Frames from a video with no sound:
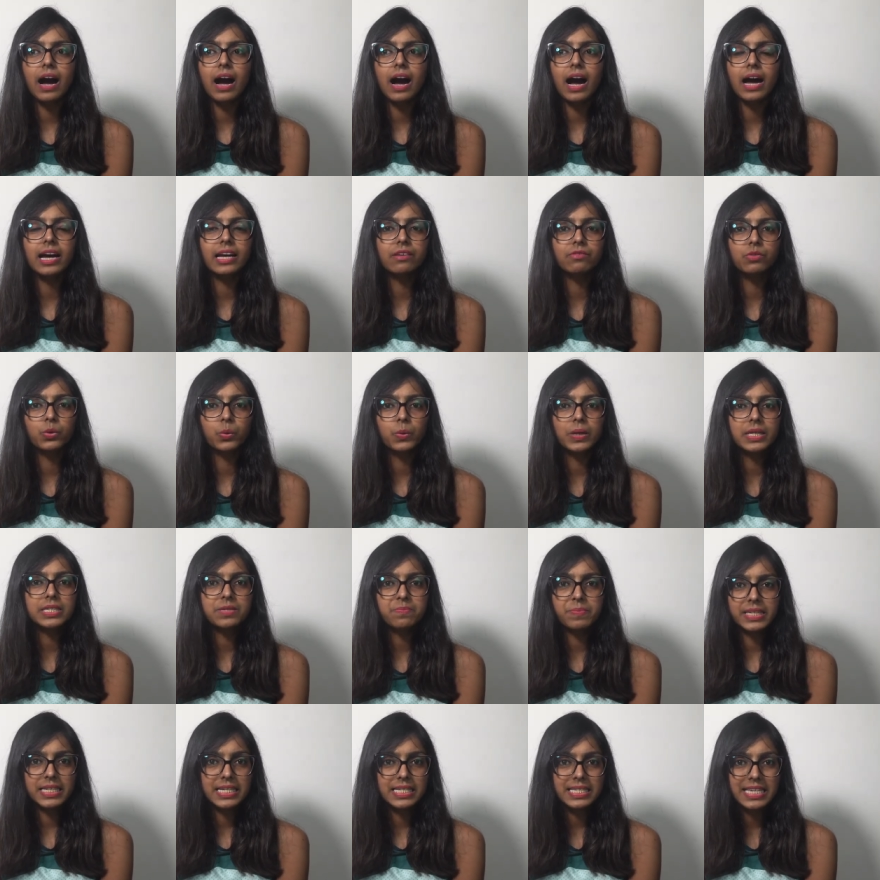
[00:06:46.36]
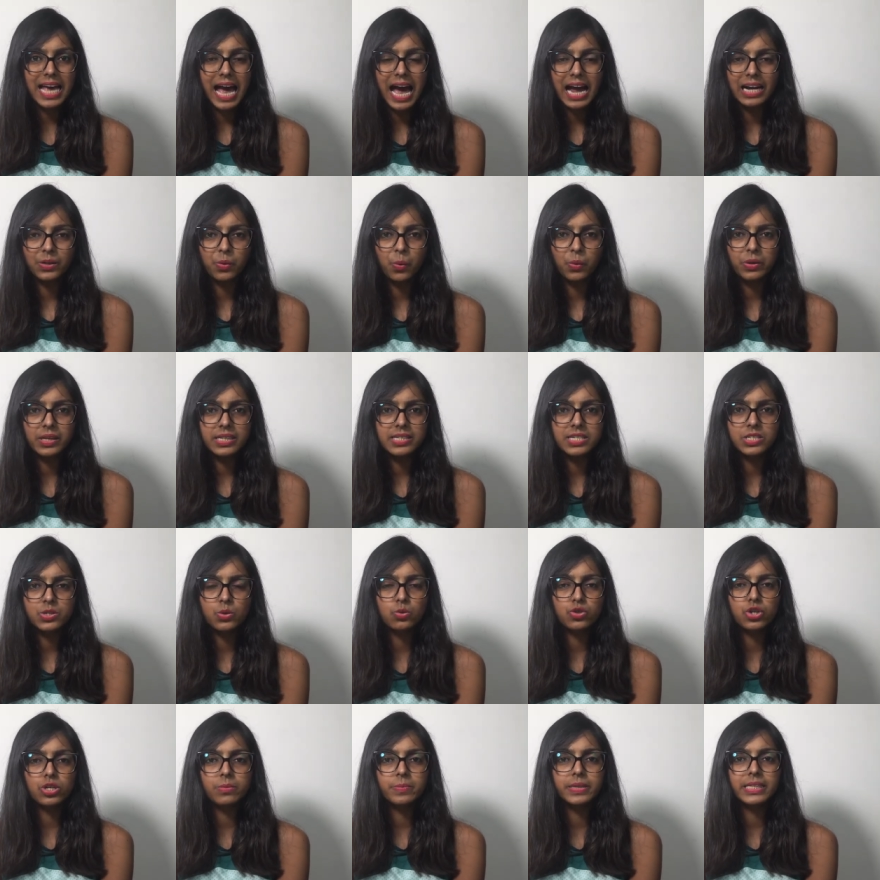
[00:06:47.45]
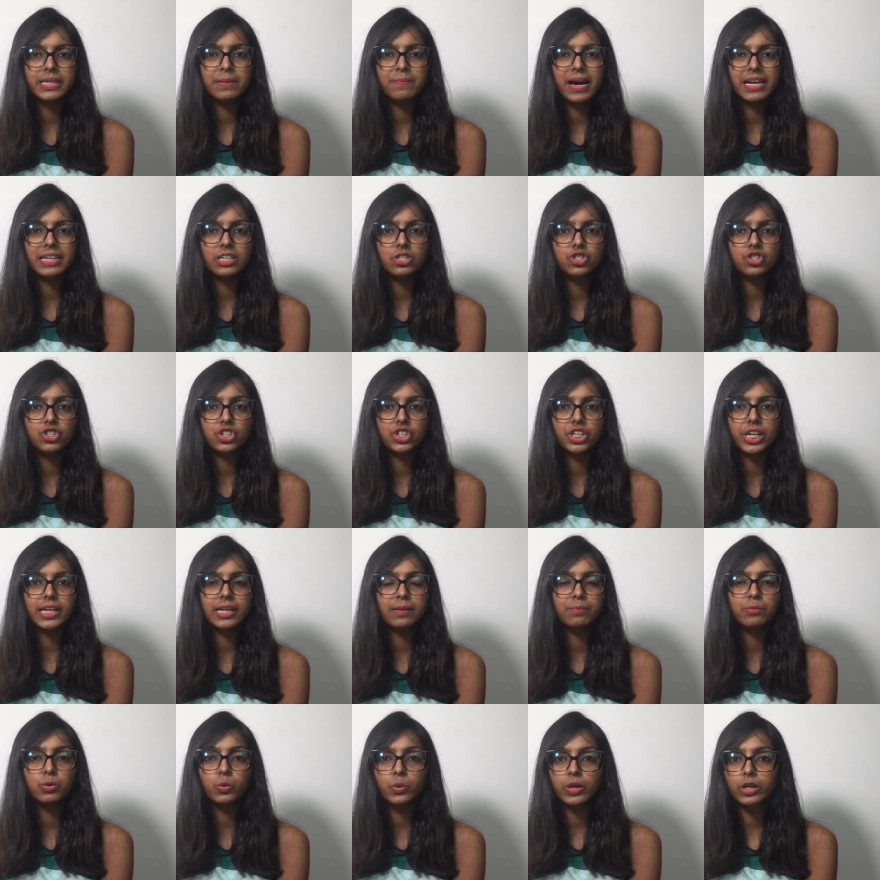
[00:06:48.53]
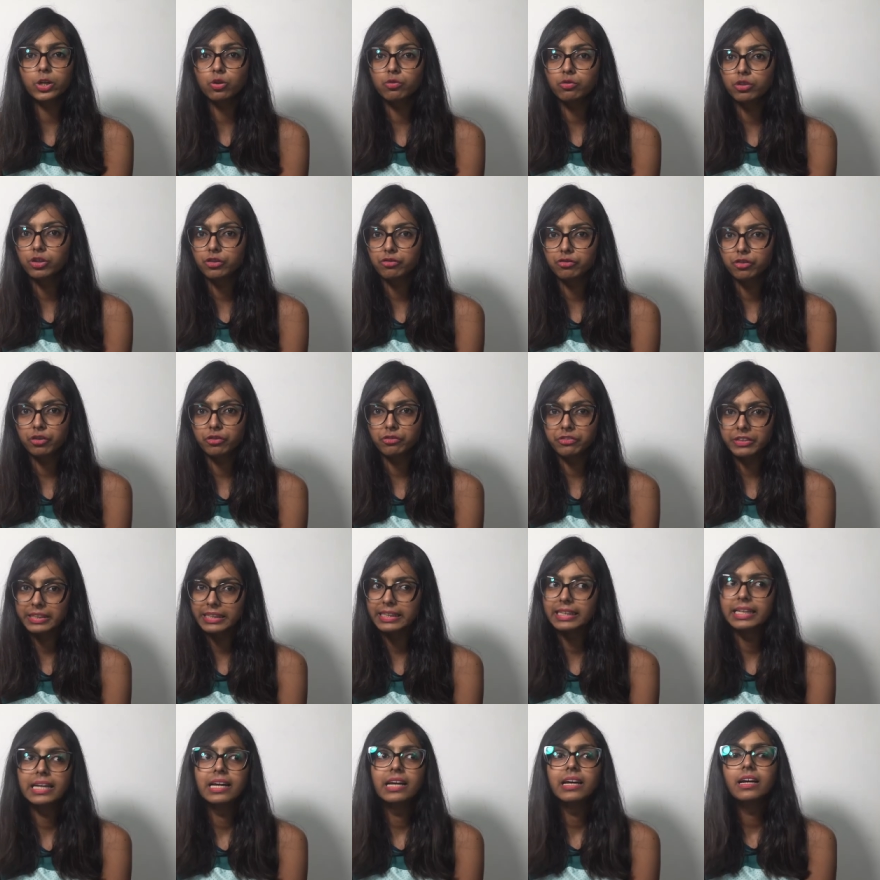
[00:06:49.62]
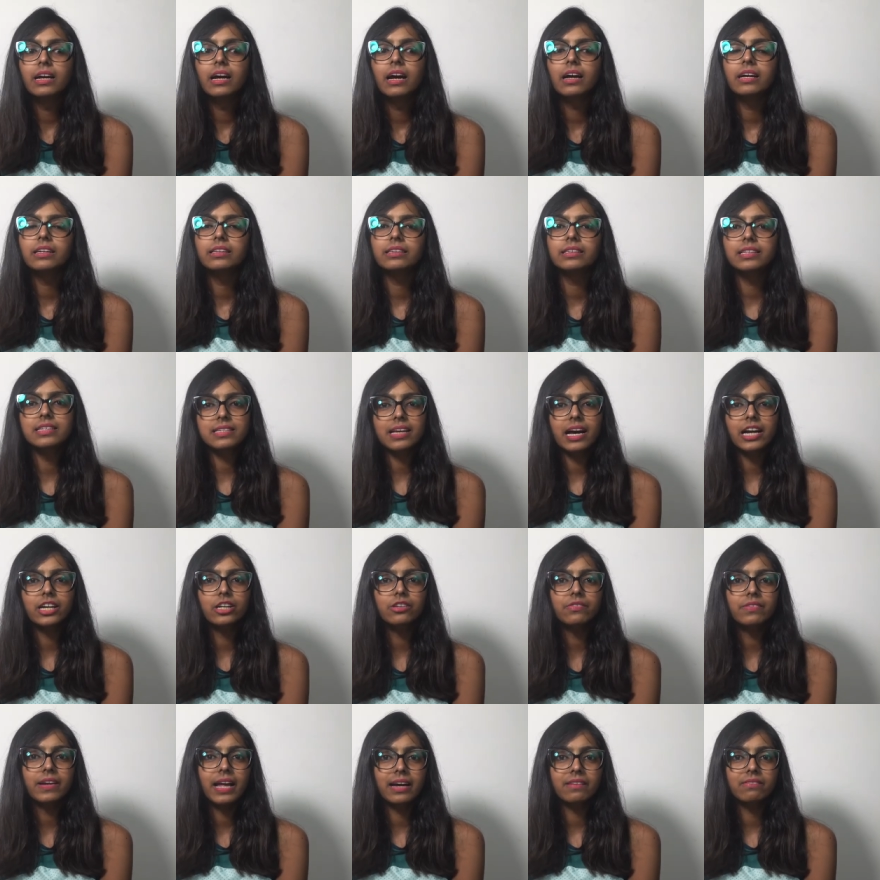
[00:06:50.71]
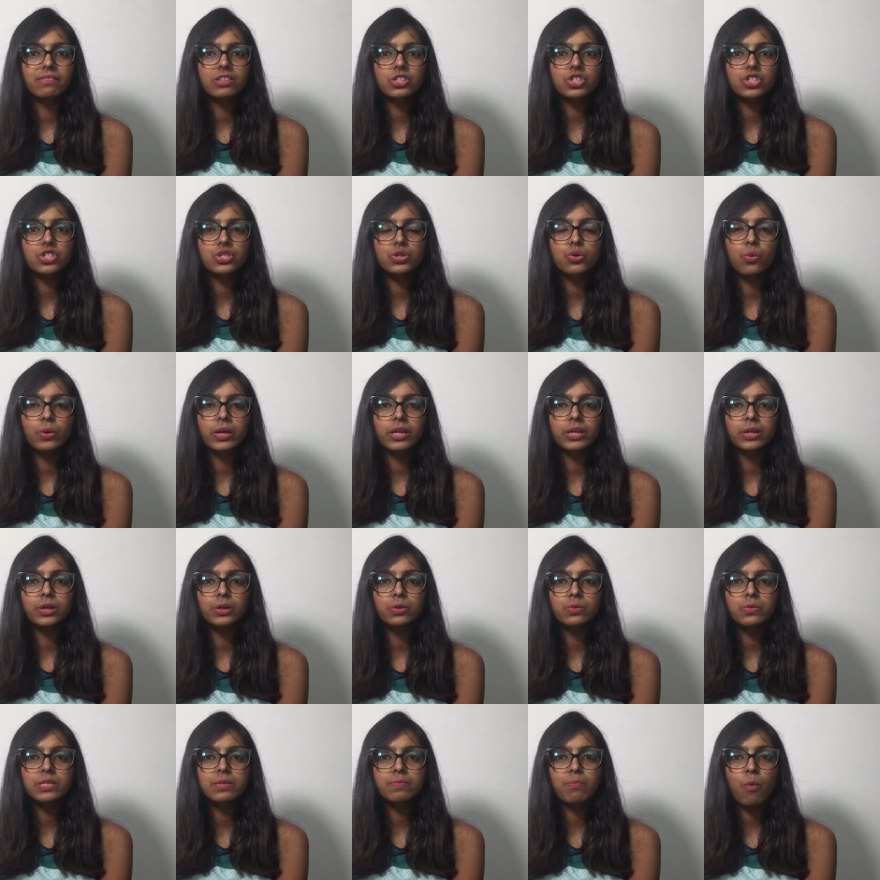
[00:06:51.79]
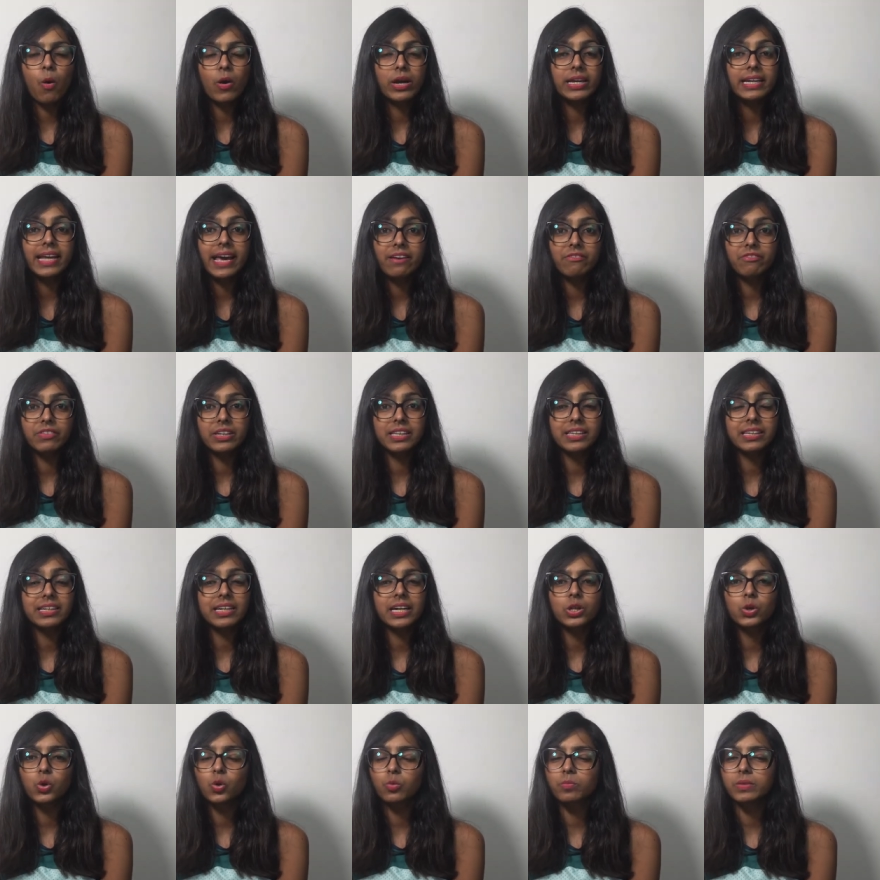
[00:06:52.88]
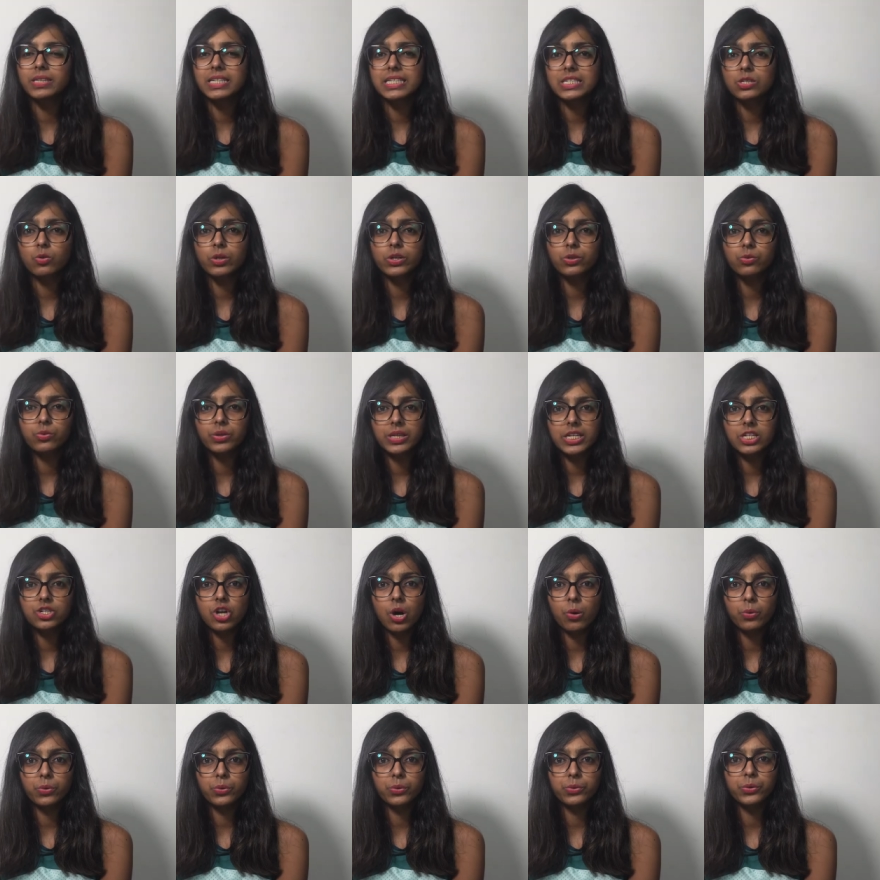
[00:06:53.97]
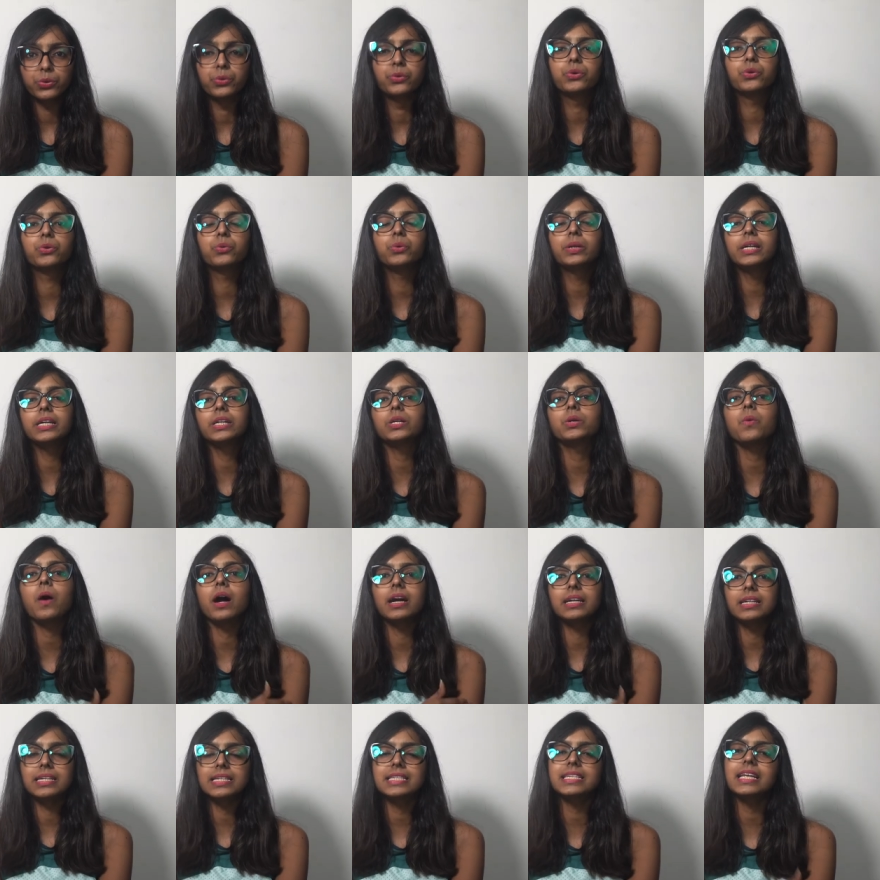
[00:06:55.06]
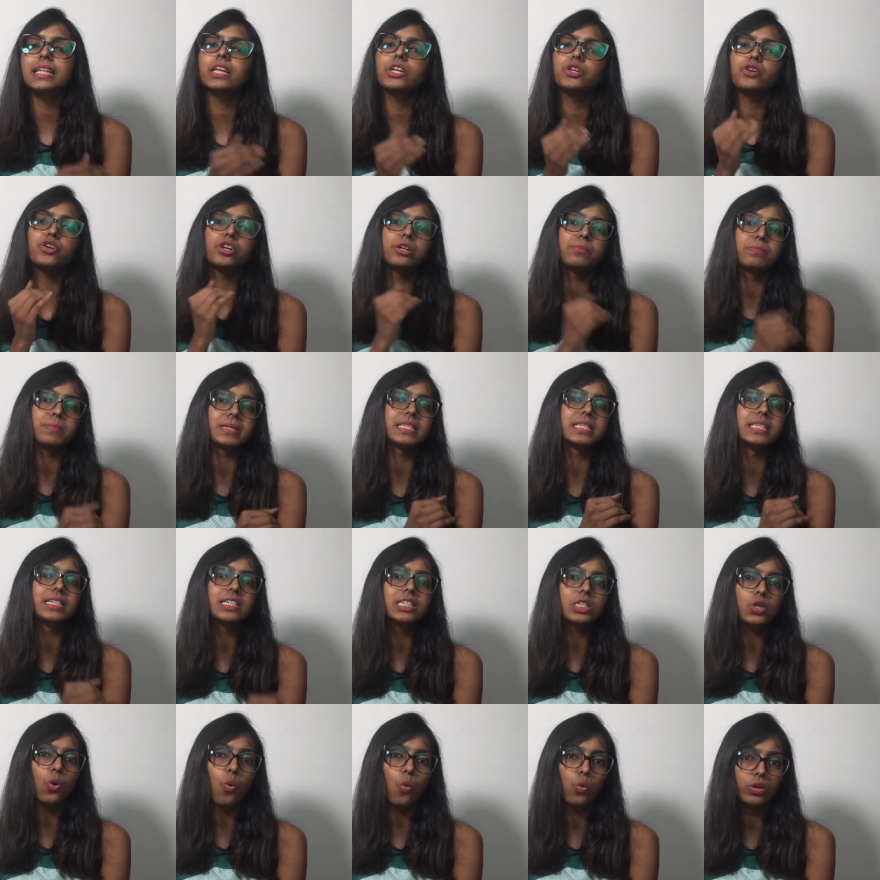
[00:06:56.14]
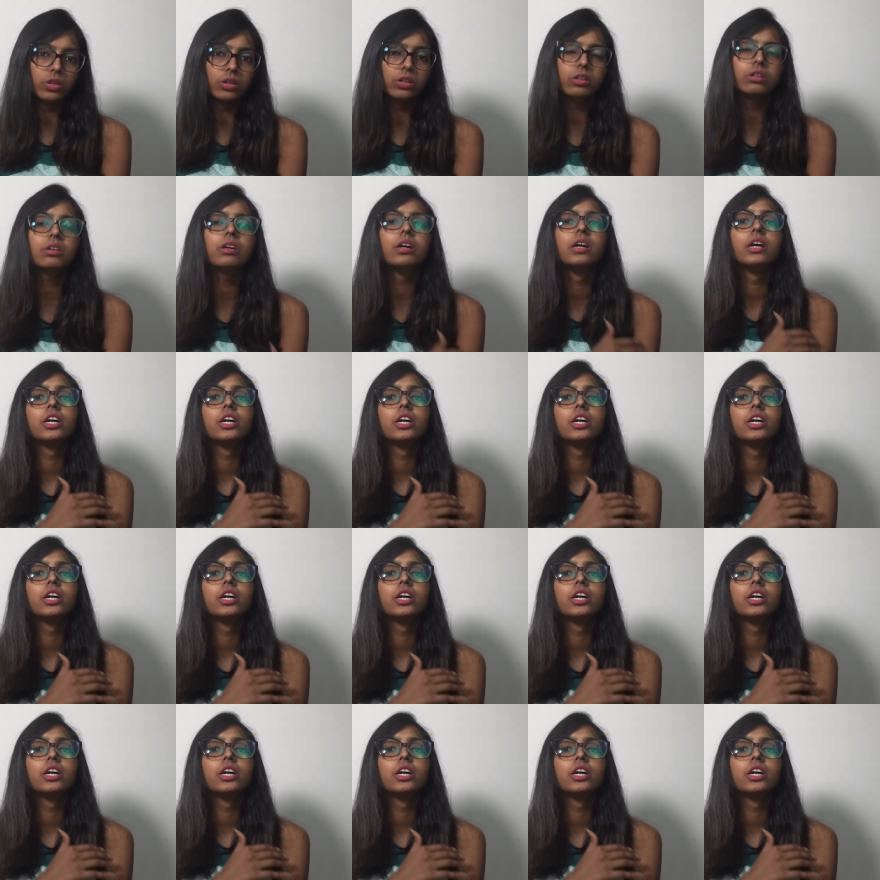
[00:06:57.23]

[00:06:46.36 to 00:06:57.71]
I have no experience at all as a social media manager and I'm looking to work for free this kind of language is going to spoil everything and nobody is going to reach out to you. You need to understand that you're a business owner.